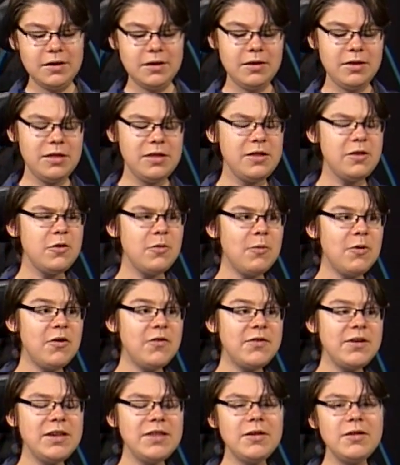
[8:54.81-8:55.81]
new
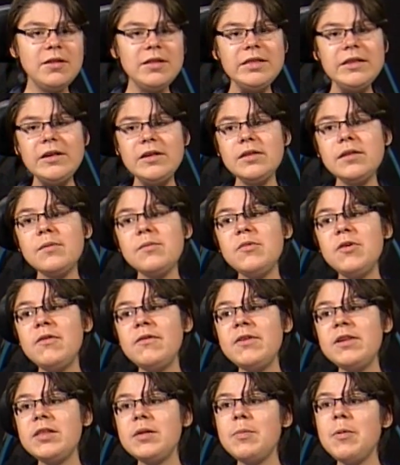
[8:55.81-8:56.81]
movie? There's a
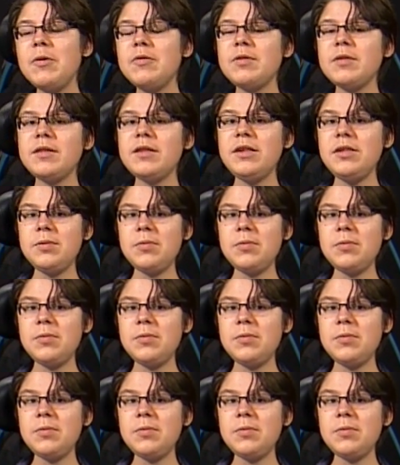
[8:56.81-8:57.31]
movie supposedly